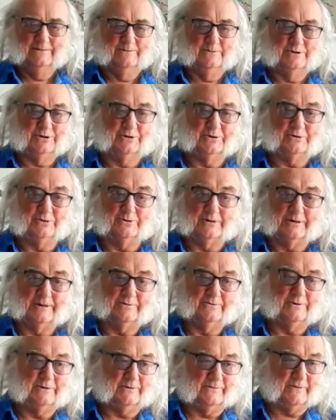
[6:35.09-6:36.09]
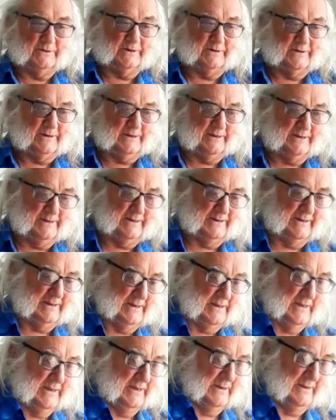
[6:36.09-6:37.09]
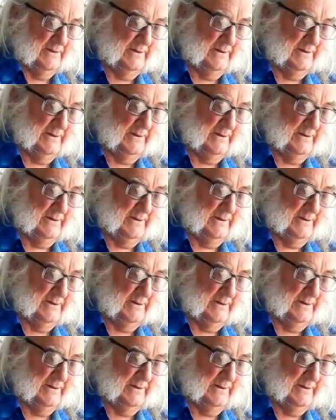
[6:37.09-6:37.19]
We should not get rid of it.